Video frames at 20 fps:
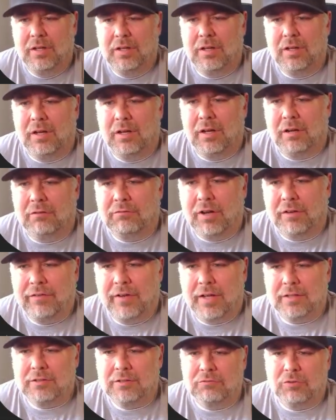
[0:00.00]
Rough
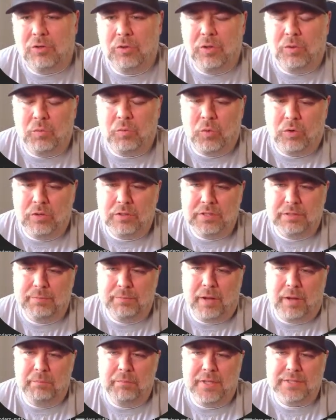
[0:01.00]
has a rule that warns
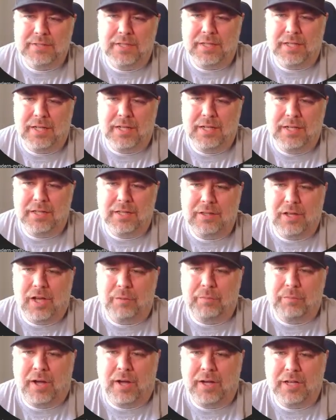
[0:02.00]
about missing
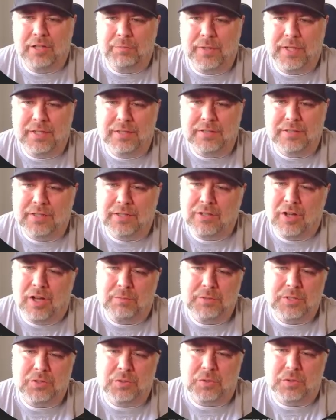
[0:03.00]
init.pys because it's a
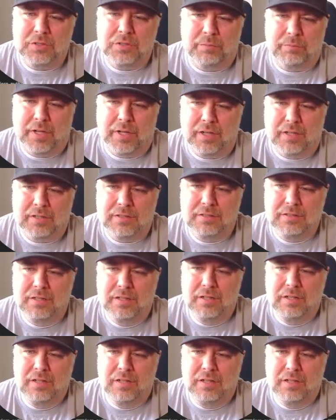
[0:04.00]
common source of bugs.